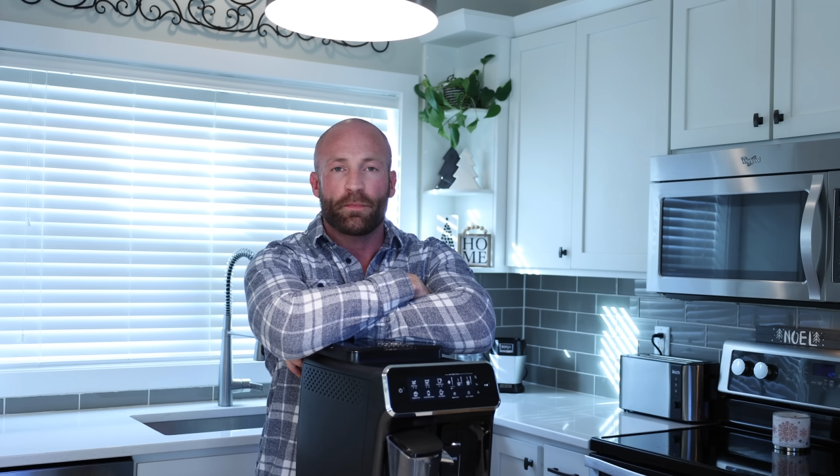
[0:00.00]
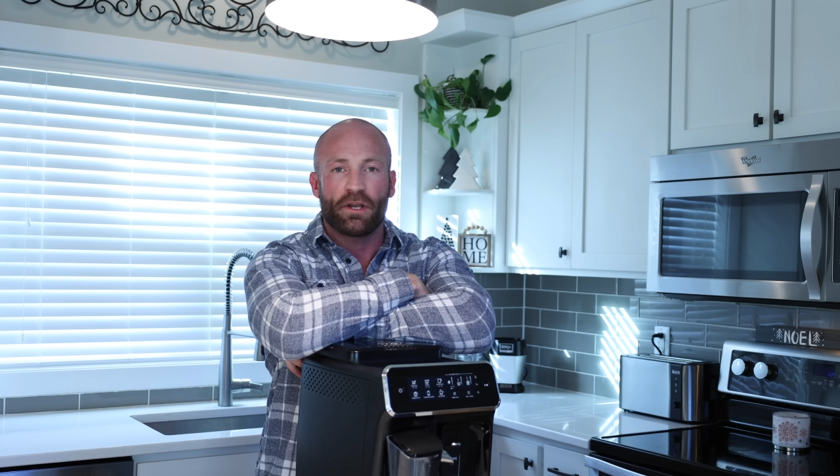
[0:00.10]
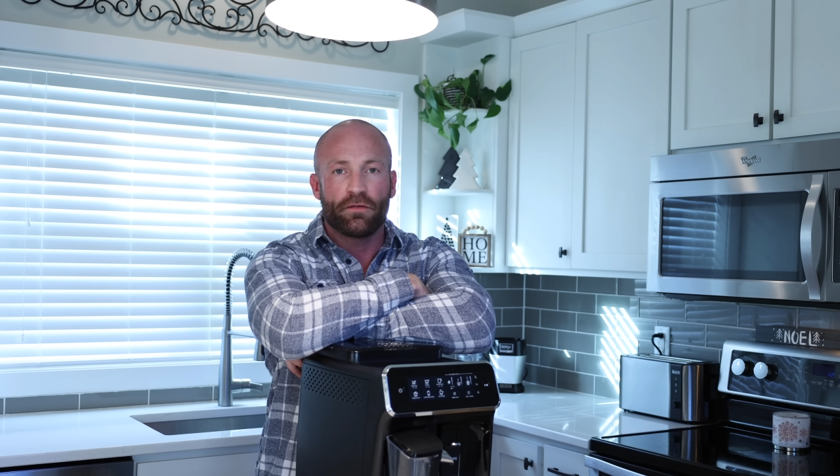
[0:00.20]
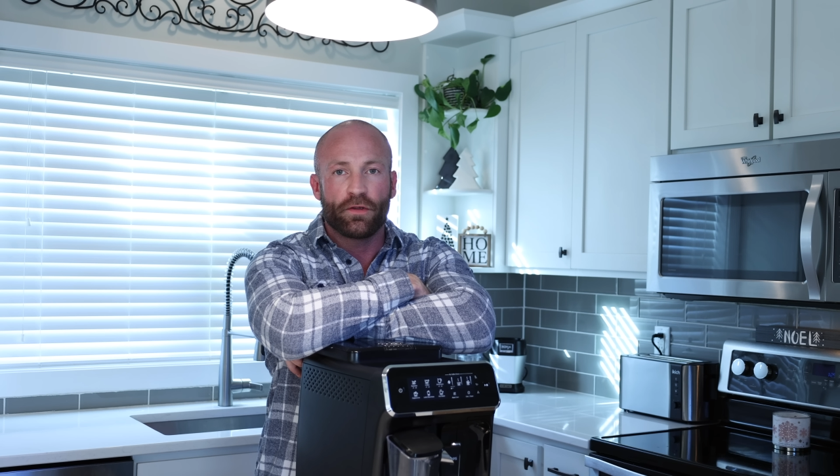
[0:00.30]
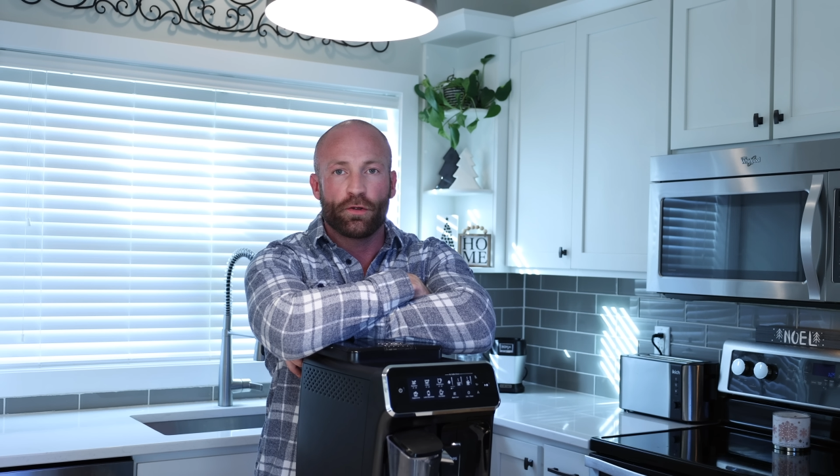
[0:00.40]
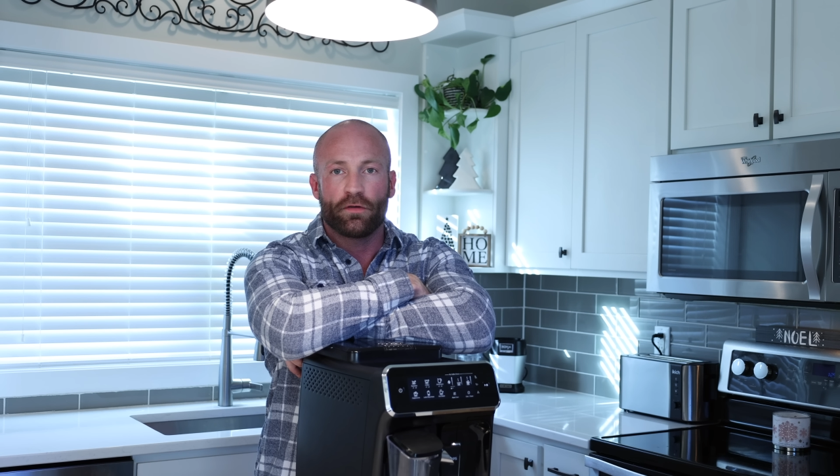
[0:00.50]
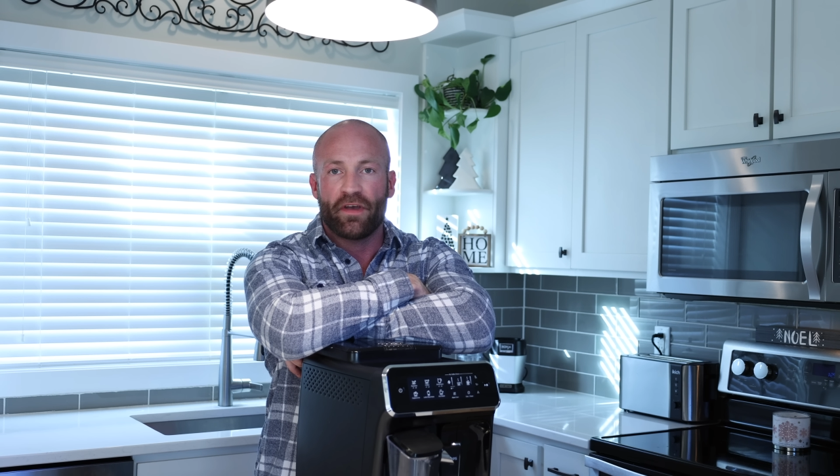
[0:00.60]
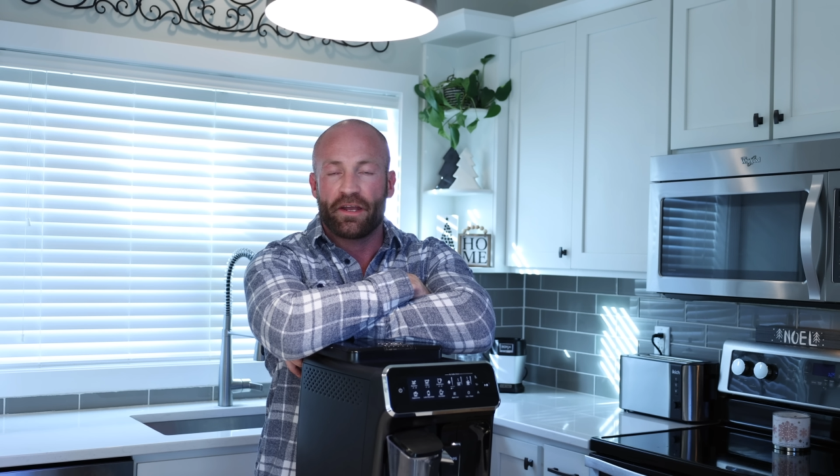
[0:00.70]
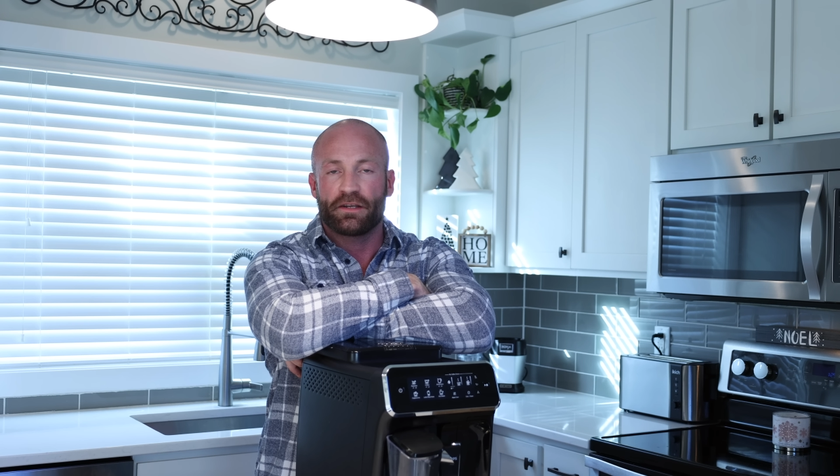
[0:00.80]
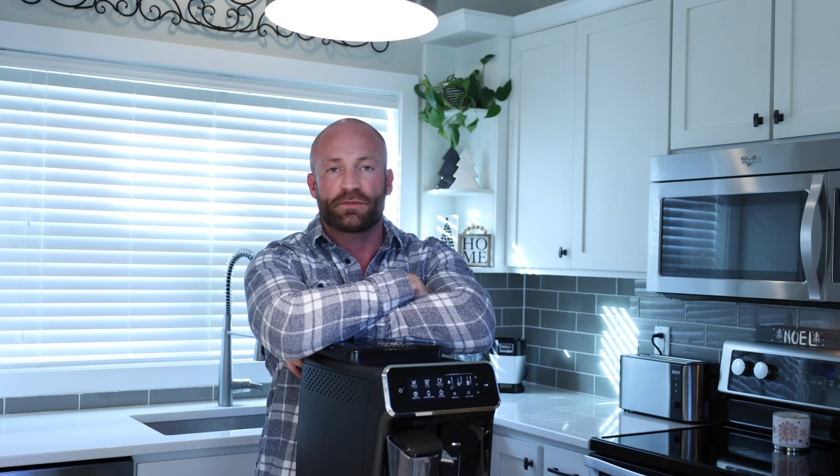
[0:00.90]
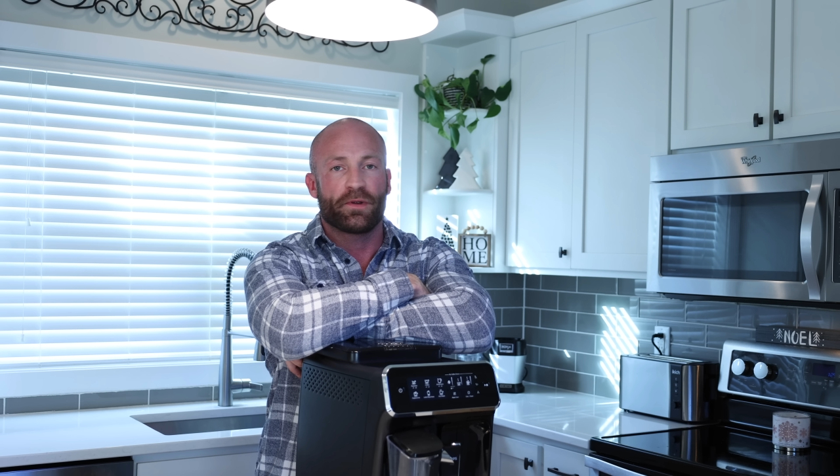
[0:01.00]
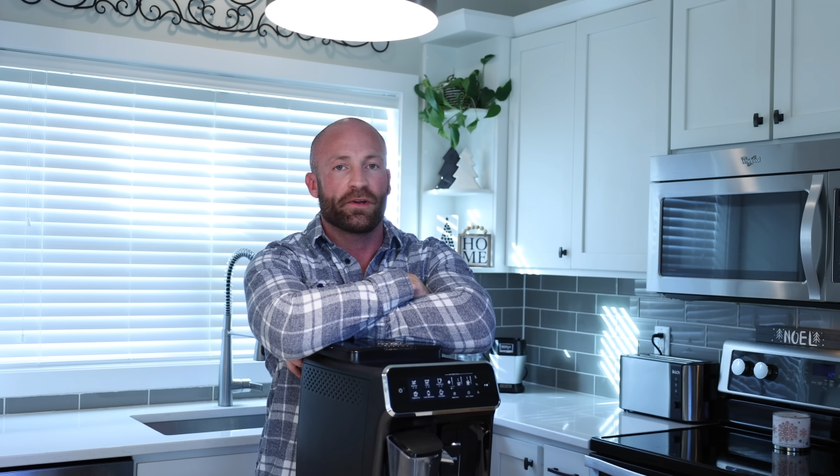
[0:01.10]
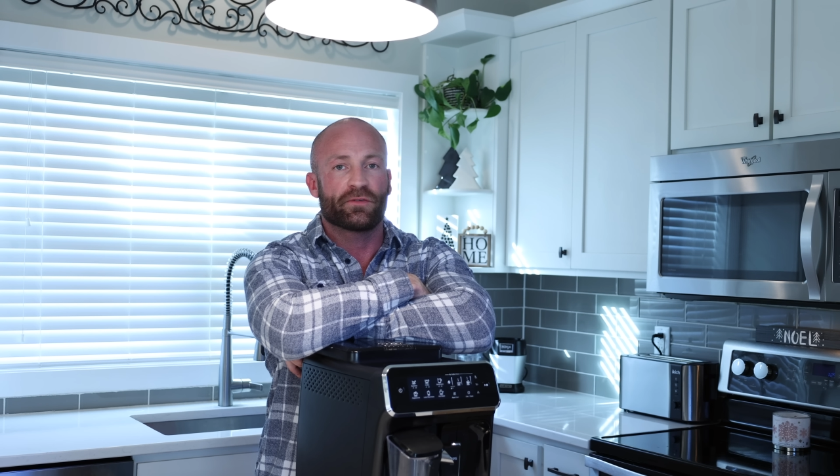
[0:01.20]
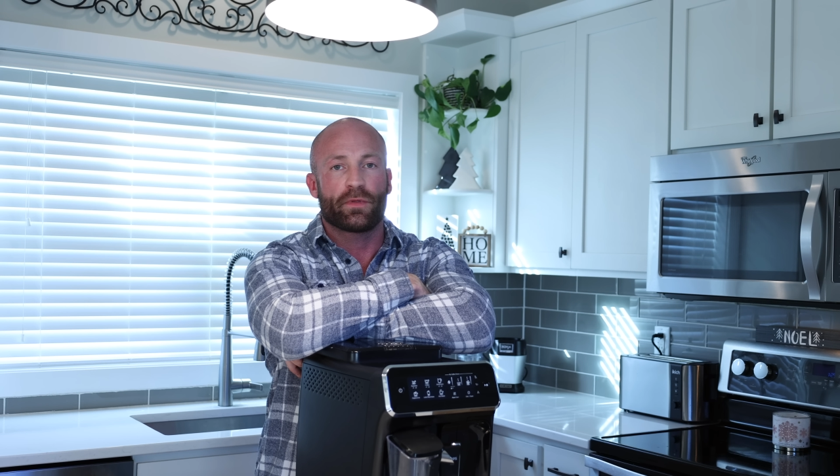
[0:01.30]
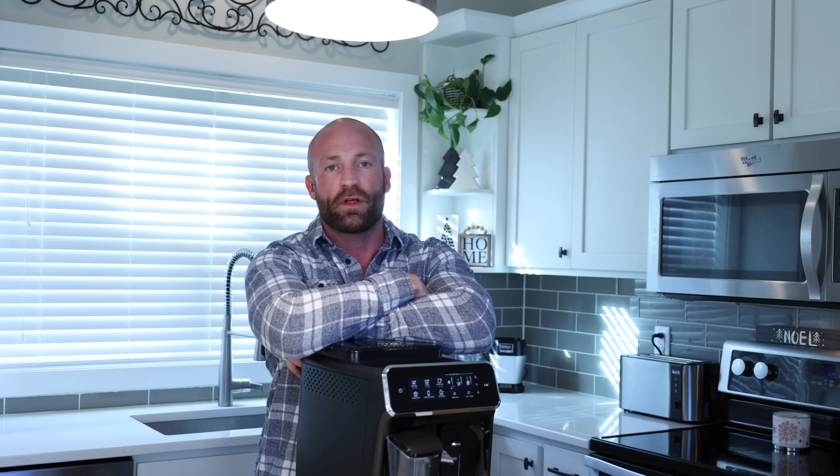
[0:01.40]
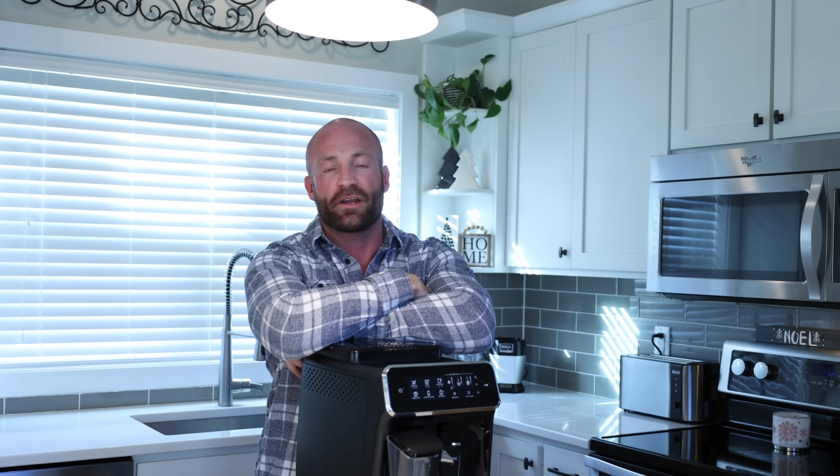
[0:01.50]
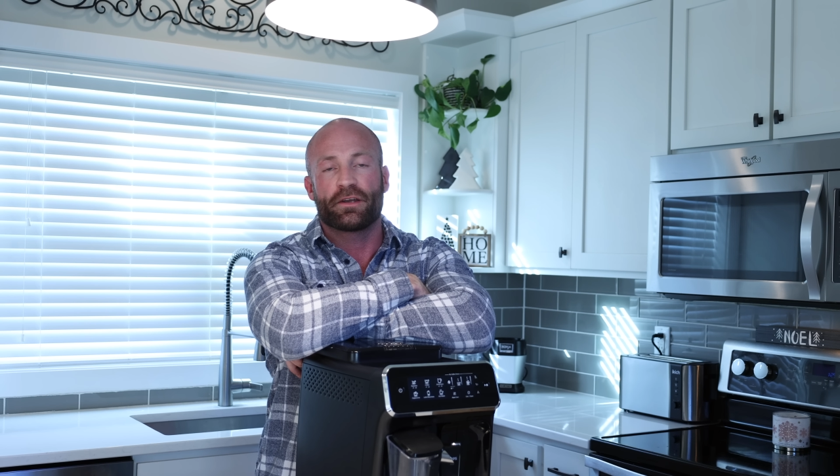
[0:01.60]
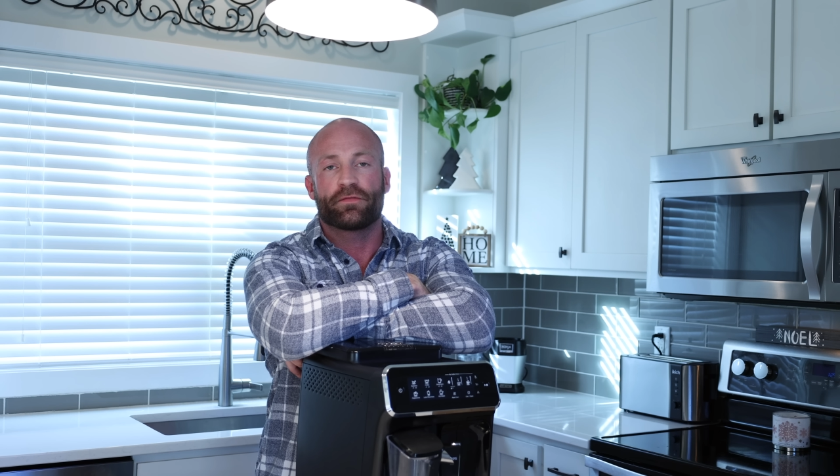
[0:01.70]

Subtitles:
many of you, I've had experience with a lot of